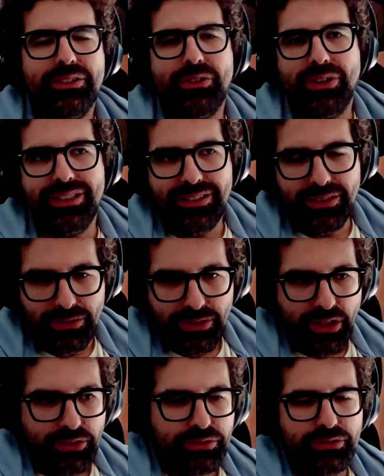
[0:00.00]
there are ethical
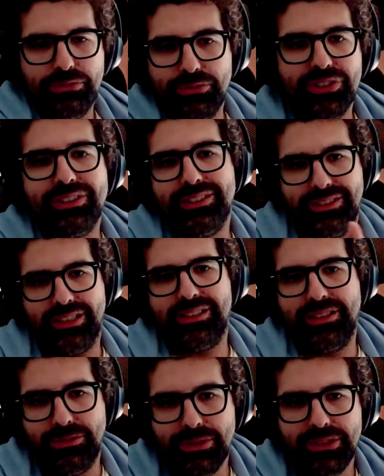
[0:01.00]
concerns, which is
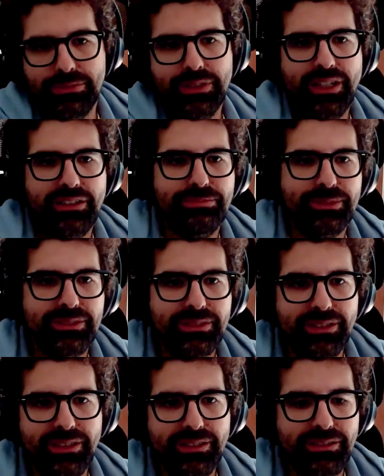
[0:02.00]
exactly what we have. But
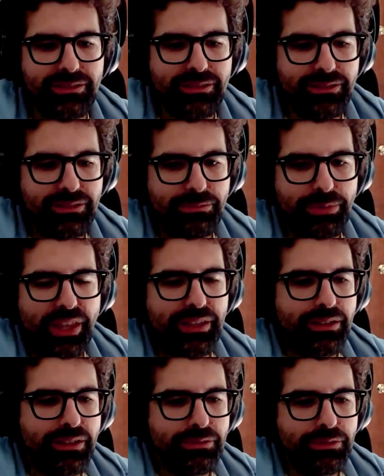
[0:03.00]

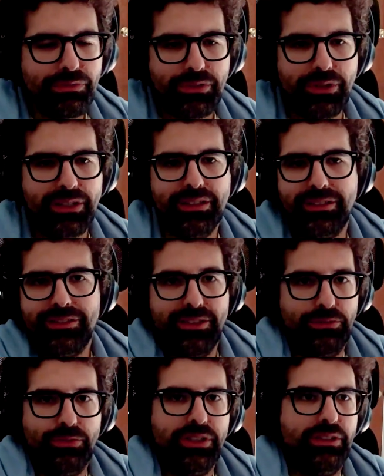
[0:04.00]
then we figure out that it's
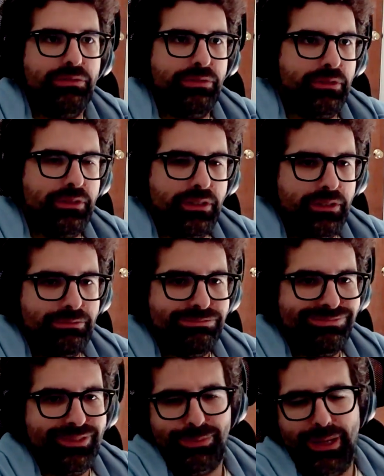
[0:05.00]
not working for
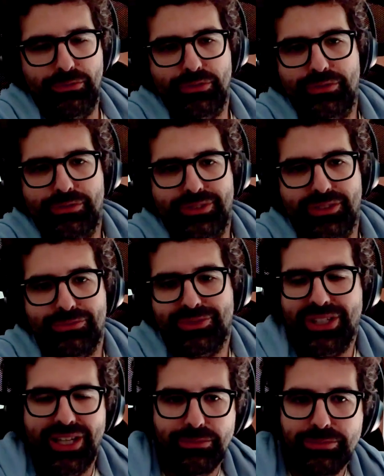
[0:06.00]
spammers, so it's not
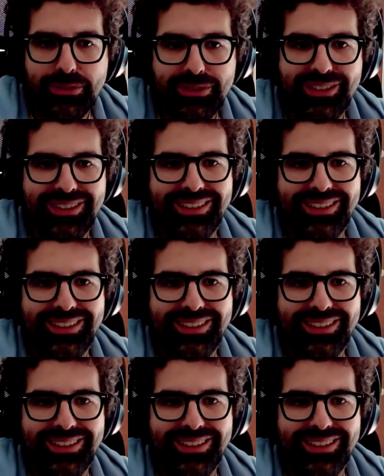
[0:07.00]
really helpful.